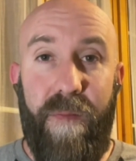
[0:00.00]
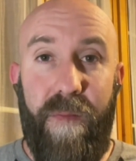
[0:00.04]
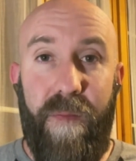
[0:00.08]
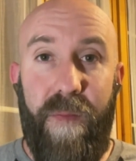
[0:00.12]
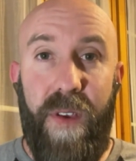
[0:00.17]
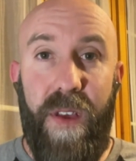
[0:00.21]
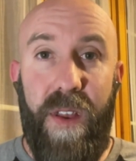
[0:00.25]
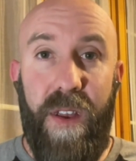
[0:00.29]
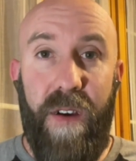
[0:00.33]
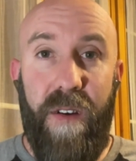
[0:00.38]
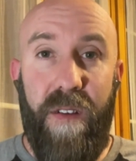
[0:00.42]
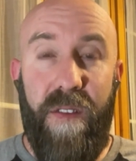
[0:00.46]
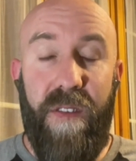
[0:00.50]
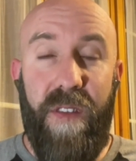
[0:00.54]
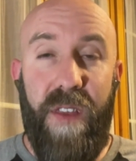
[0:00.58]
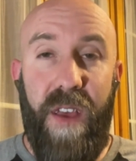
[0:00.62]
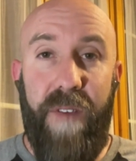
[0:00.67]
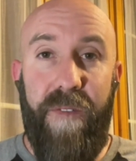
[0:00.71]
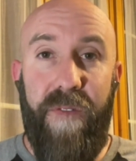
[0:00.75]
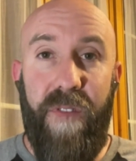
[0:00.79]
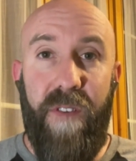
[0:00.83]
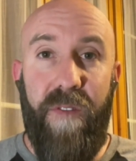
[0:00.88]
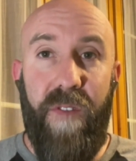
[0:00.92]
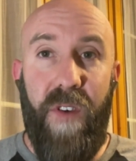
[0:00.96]
It's
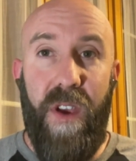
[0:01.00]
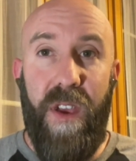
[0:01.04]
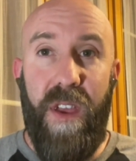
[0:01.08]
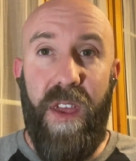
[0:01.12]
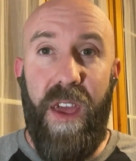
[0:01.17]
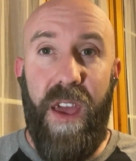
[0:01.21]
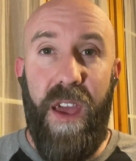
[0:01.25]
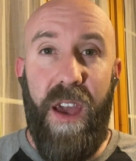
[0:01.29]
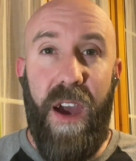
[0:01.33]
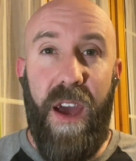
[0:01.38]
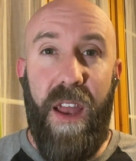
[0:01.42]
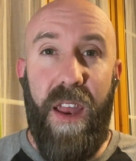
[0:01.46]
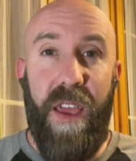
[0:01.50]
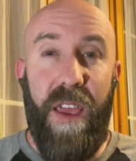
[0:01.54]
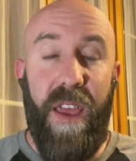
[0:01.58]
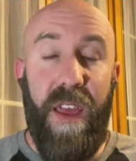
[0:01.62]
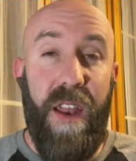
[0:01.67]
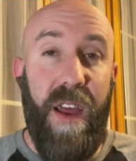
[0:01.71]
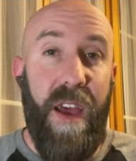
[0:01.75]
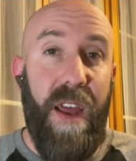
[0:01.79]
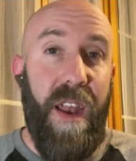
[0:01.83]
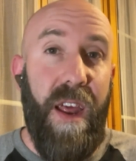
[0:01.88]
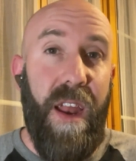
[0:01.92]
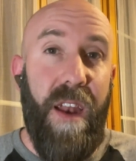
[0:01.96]
definitely very chaotic.
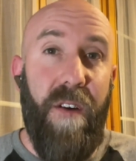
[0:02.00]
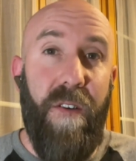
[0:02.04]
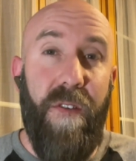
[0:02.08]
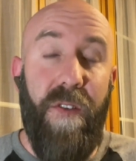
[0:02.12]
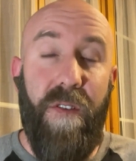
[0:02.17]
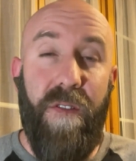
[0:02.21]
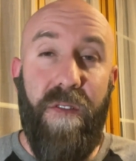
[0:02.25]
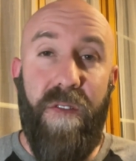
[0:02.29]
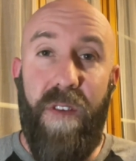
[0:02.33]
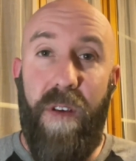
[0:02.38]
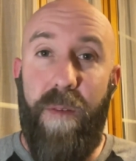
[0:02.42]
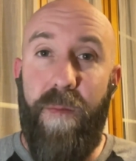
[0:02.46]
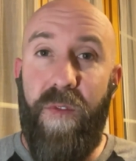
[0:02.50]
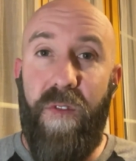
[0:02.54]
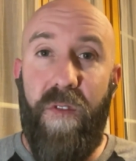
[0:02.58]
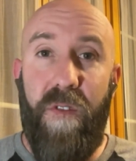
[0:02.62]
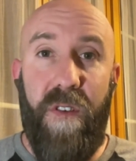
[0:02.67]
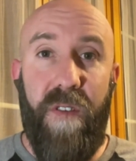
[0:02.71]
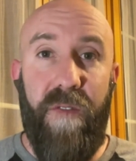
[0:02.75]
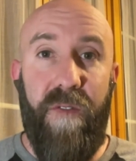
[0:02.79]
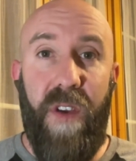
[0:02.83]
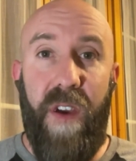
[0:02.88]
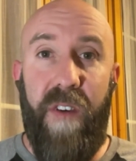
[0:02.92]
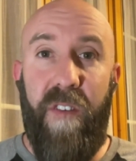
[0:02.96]
And I know there's some
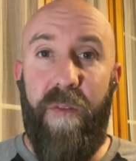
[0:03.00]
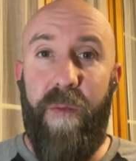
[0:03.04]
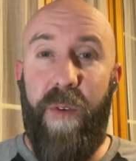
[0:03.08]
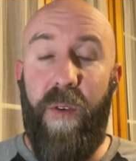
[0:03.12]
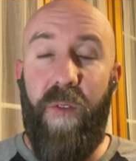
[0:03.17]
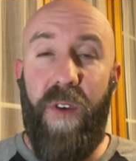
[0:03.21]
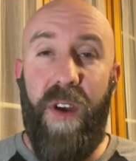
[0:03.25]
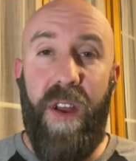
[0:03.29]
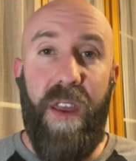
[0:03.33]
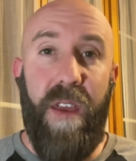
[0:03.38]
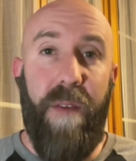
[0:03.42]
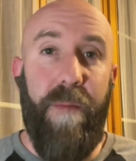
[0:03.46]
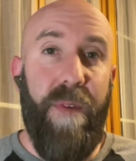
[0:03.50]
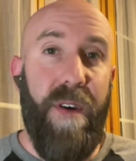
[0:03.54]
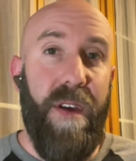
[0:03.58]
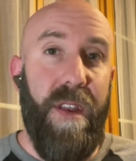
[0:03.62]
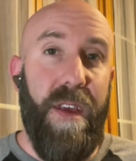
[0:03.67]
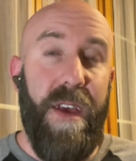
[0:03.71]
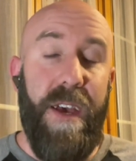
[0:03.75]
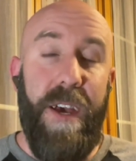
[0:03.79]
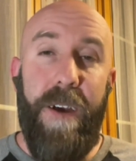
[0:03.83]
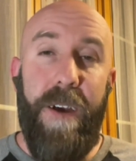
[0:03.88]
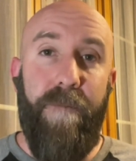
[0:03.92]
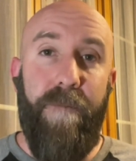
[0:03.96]
sort of government running, but
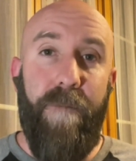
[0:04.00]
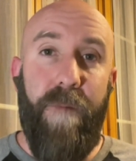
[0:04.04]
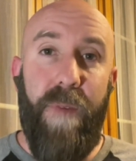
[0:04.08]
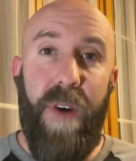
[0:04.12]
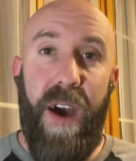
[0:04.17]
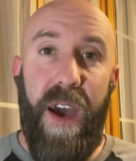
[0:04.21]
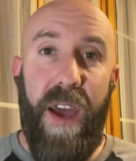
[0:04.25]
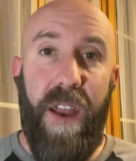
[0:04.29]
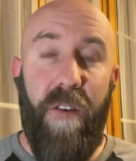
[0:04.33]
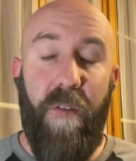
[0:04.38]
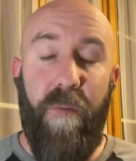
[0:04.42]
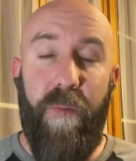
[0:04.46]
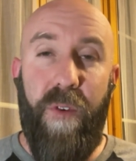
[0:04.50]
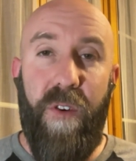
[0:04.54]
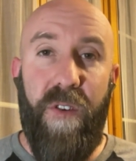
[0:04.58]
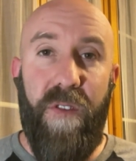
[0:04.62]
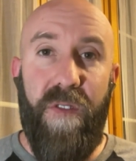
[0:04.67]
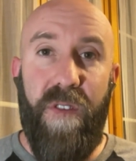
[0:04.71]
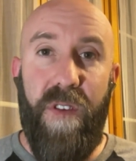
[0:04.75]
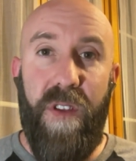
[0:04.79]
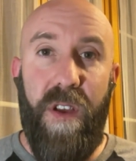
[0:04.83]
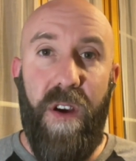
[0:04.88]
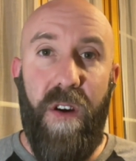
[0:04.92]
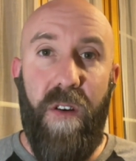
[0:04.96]
I don't
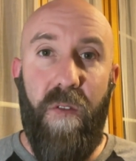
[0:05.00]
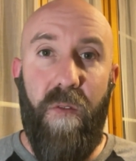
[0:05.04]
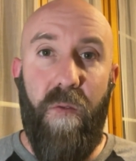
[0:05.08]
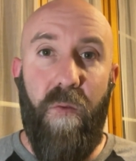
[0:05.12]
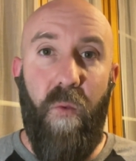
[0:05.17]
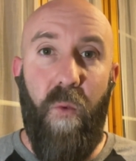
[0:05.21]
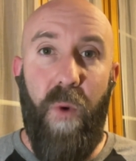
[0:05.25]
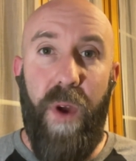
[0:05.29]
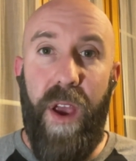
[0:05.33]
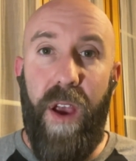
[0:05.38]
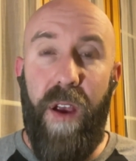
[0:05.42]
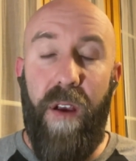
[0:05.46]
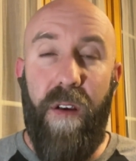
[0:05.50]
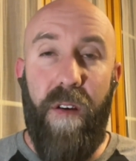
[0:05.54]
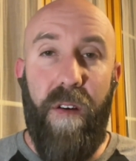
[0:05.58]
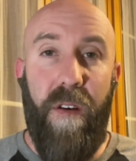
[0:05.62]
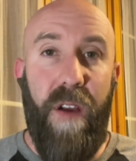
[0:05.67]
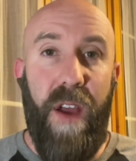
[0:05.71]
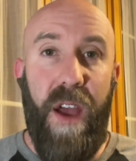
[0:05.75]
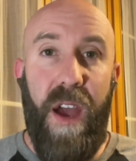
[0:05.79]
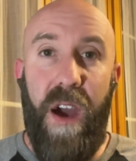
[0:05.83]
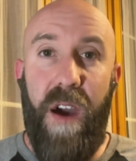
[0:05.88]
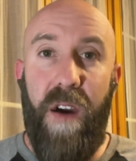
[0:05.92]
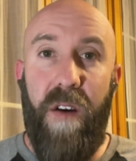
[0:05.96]
personally know where or
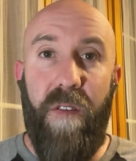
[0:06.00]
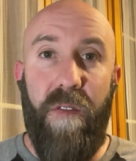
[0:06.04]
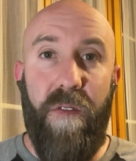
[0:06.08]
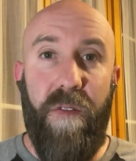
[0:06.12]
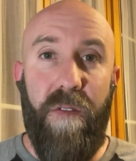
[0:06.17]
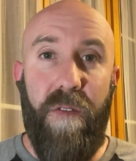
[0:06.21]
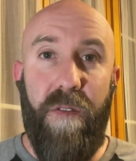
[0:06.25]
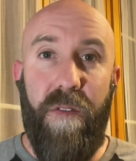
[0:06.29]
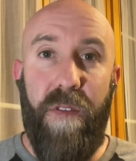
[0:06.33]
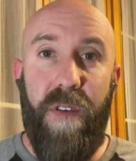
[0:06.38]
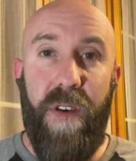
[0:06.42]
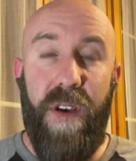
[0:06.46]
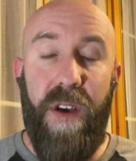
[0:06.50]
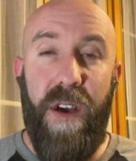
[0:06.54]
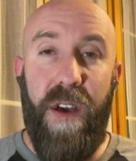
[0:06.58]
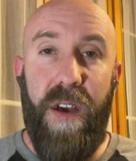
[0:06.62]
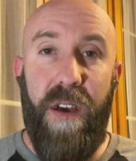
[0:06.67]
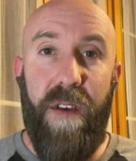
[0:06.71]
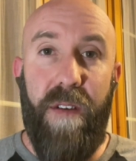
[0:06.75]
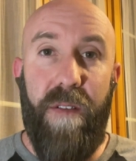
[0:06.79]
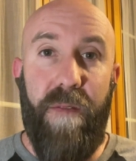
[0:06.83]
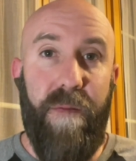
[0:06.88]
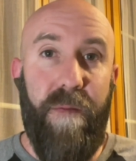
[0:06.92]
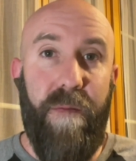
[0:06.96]
how
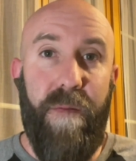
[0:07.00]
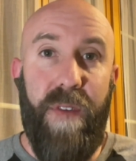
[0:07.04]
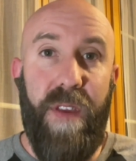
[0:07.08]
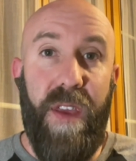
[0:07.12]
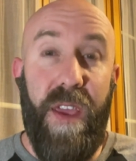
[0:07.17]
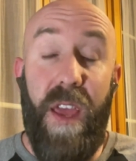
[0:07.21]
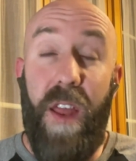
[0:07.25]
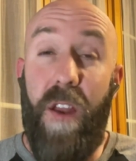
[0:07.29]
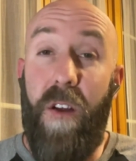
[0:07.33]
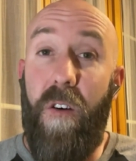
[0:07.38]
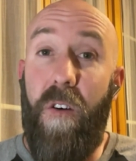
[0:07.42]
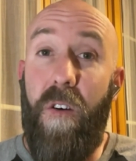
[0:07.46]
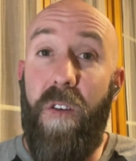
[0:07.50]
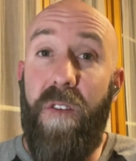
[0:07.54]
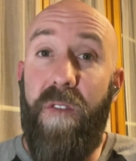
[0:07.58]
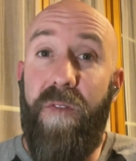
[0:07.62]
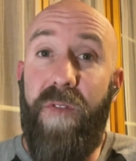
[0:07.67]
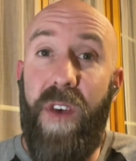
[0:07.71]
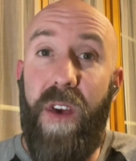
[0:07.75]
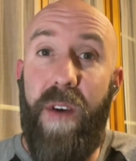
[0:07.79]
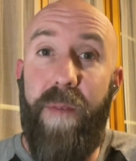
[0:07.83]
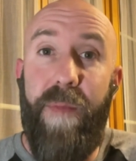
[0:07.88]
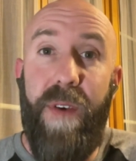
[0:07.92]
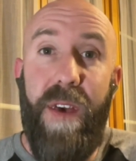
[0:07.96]
to get a hold of
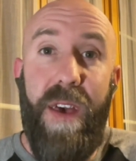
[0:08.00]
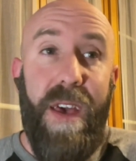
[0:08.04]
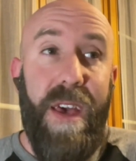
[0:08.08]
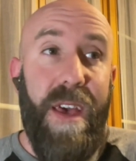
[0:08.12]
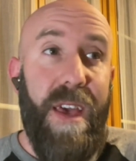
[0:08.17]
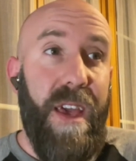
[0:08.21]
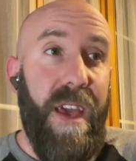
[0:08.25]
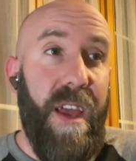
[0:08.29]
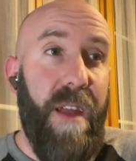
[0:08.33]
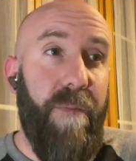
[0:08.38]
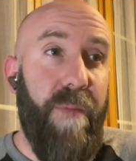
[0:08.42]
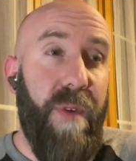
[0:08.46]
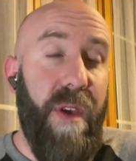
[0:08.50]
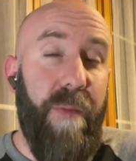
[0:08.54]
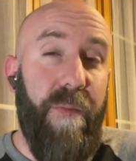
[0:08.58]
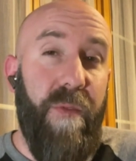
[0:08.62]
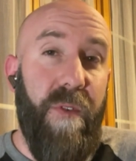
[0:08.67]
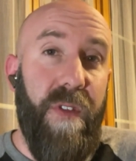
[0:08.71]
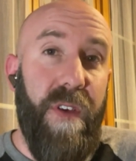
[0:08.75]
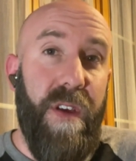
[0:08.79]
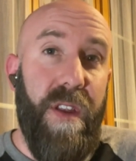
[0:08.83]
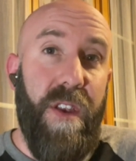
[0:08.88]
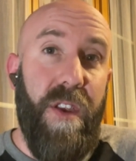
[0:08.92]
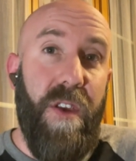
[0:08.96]
them. And
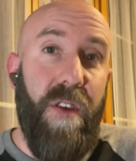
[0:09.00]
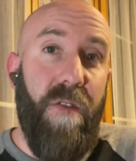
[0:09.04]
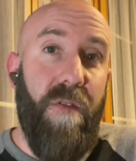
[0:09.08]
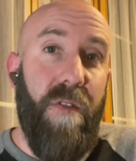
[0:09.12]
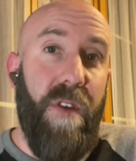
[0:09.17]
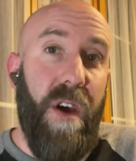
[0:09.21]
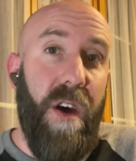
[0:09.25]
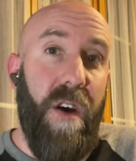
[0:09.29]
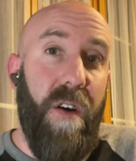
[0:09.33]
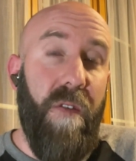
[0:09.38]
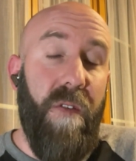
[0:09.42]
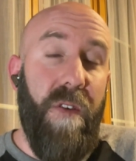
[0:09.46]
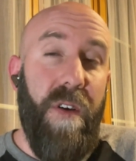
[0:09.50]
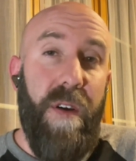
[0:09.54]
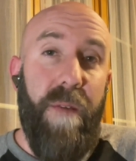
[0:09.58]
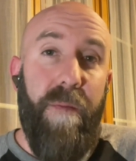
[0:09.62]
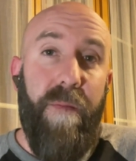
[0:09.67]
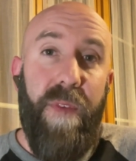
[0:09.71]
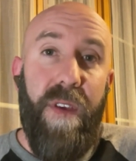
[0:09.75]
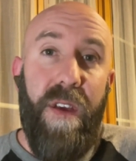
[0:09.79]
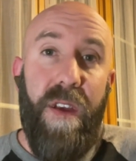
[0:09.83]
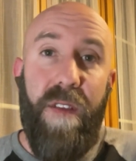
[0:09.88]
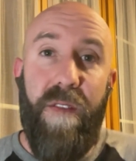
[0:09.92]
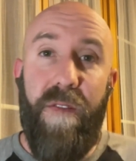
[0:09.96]
people that do know,
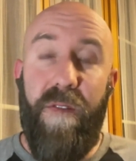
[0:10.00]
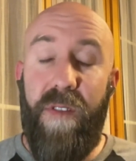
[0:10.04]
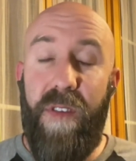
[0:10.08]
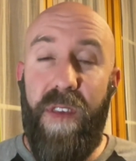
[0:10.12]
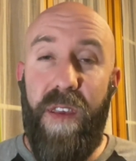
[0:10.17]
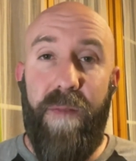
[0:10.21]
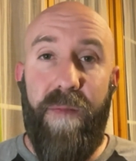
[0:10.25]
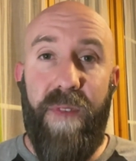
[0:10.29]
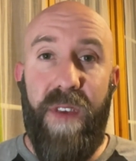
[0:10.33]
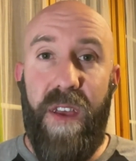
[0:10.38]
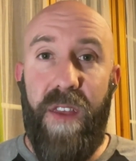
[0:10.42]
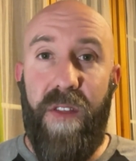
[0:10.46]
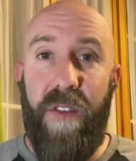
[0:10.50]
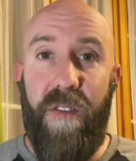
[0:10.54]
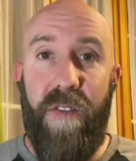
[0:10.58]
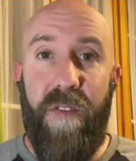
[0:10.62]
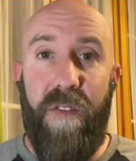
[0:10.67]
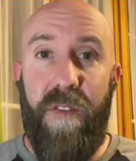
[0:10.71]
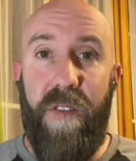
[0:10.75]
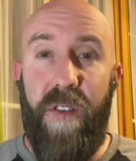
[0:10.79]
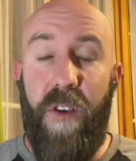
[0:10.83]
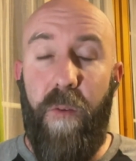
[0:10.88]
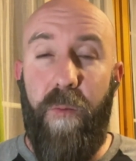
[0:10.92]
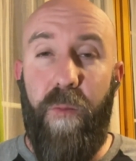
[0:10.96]
it seems like
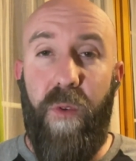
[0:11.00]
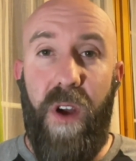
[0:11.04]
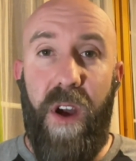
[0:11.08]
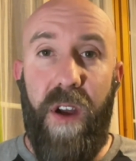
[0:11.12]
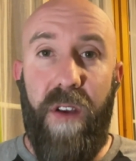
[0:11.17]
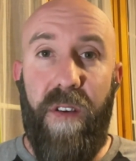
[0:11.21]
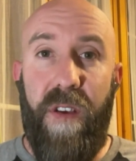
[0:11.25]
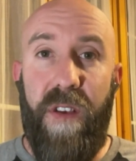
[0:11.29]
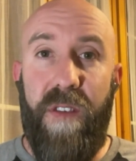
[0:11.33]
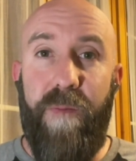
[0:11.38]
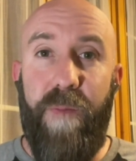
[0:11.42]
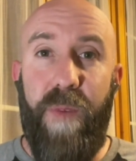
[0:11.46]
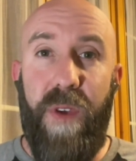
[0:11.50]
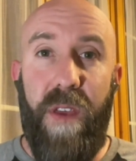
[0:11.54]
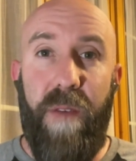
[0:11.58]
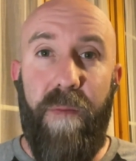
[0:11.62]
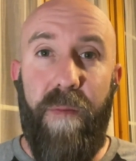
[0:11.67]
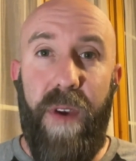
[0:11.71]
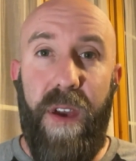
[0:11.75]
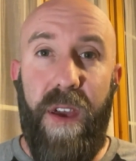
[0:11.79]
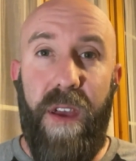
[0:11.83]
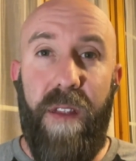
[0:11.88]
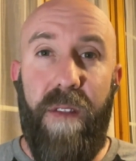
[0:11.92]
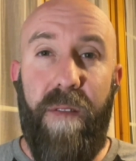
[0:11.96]
there's no progress being
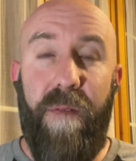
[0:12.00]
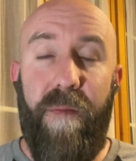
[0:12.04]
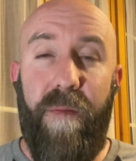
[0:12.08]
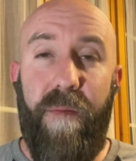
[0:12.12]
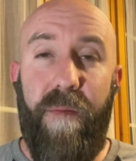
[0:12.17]
made.